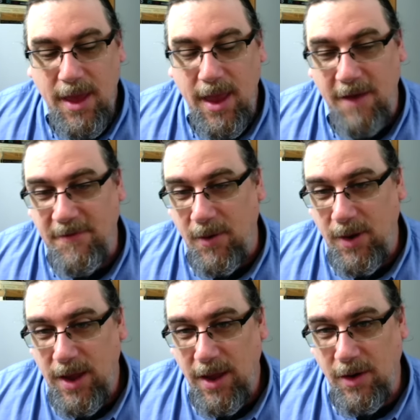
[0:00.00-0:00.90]
Half
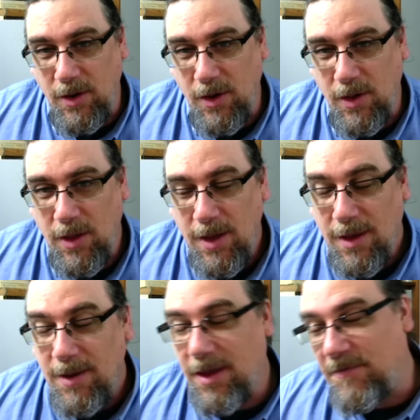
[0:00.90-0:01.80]
Hour Hegel.
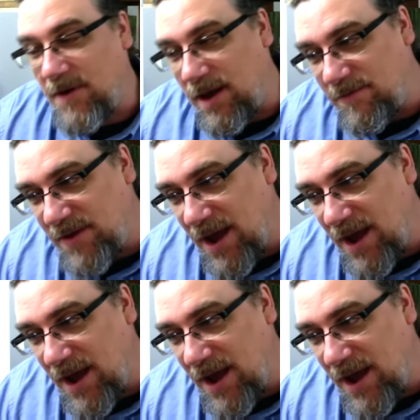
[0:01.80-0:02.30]
If I've